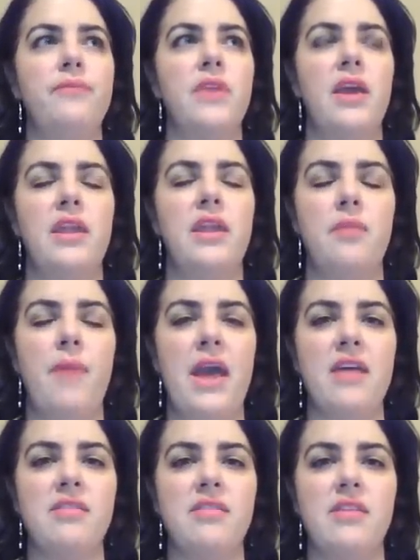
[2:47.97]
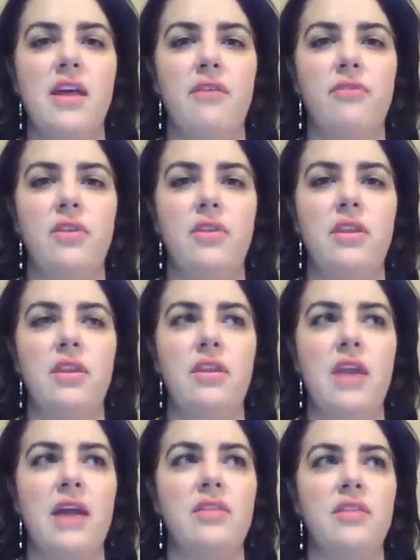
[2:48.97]
in the past, have
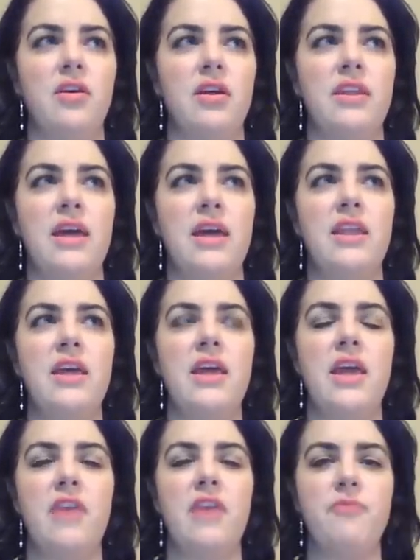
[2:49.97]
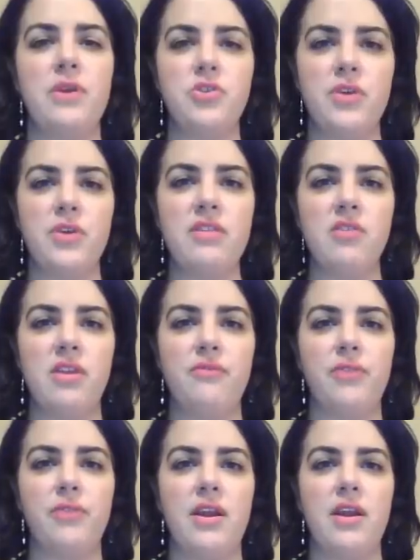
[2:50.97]
not done. That if my joints started
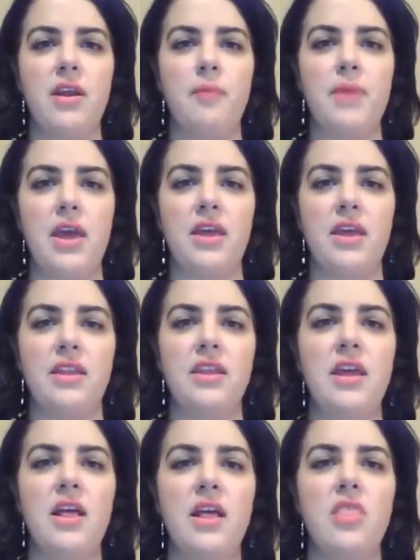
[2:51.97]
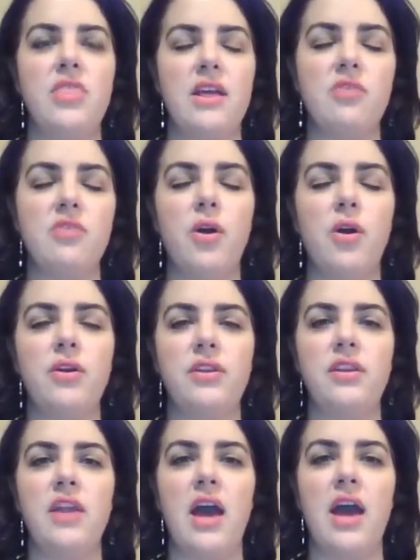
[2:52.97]
flaring up and things were
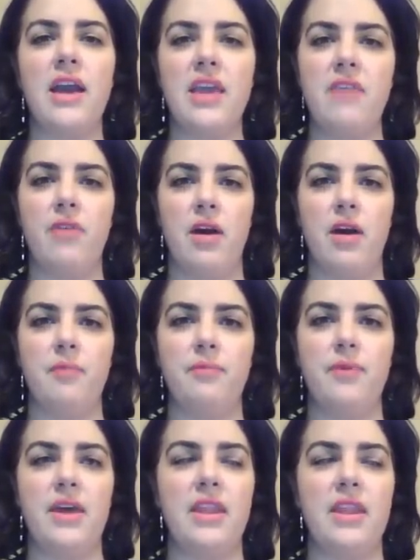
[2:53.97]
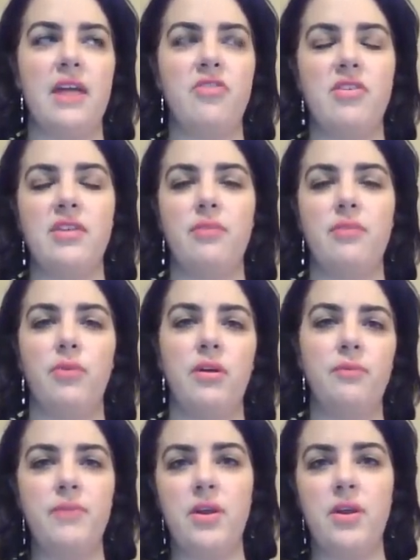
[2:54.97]
hurting, I gave up. And I just said,
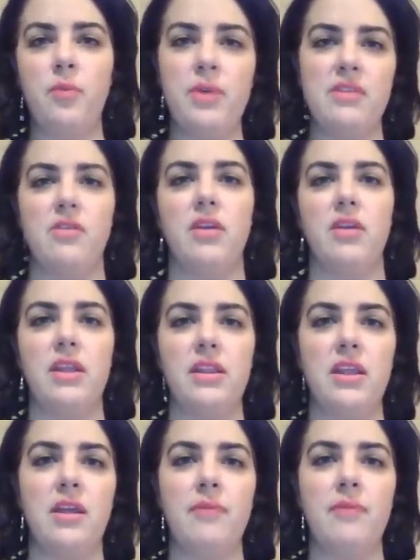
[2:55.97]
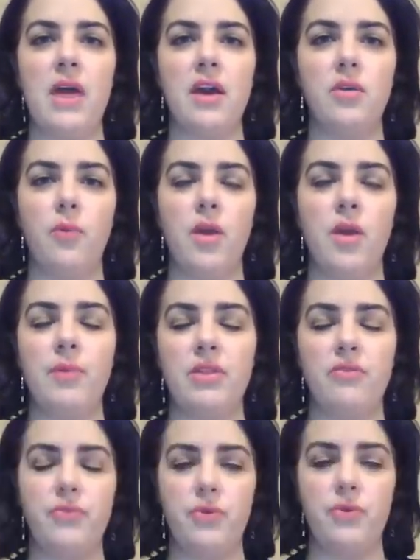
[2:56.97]
well, you know, piss on it. Then I'm not going to worry about
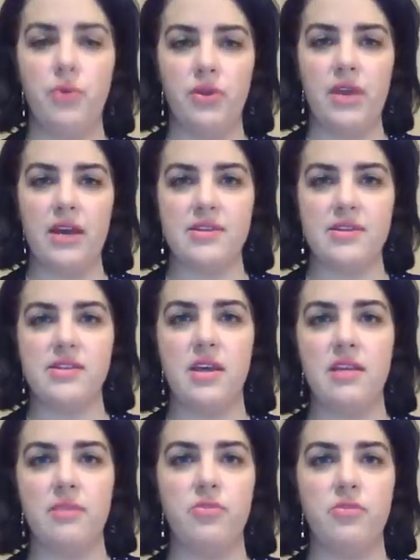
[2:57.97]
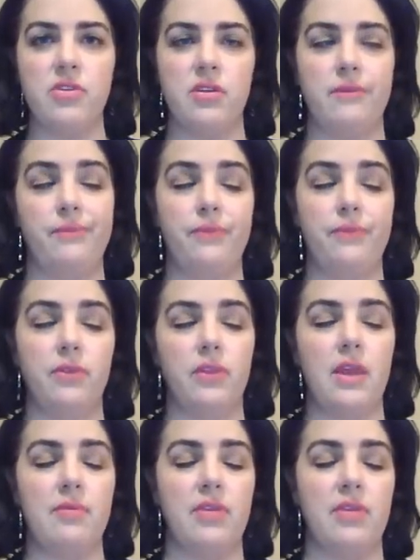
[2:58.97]
the food or the exercise. I'm just going
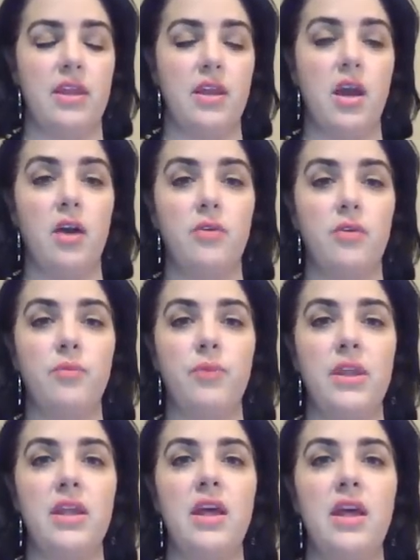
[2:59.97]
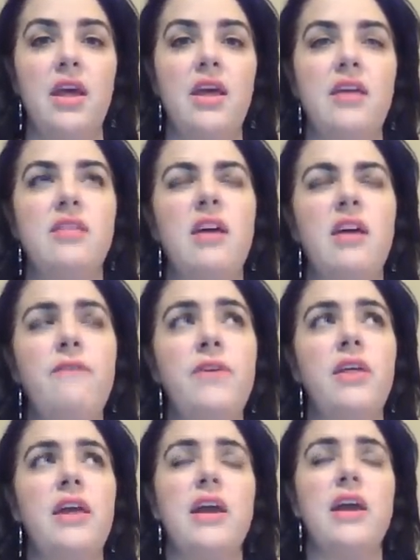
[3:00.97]
to let it go. But so I
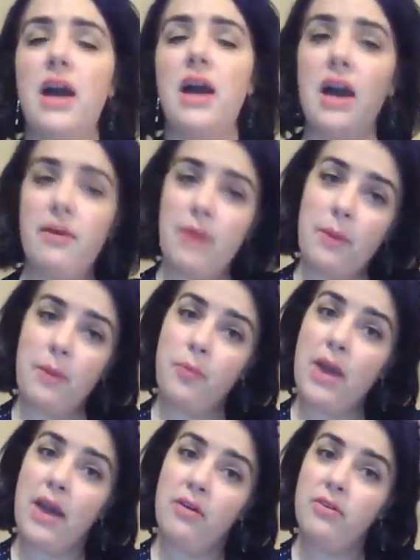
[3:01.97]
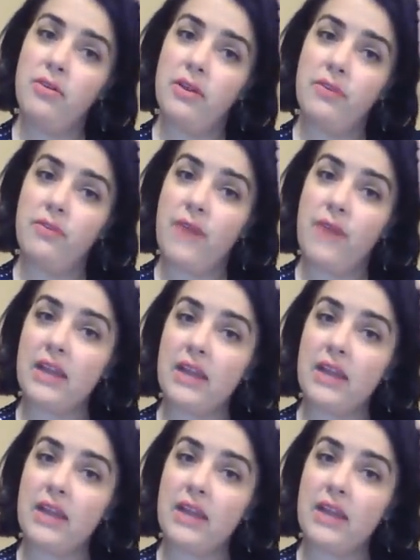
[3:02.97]
feel like I'm proud of the fact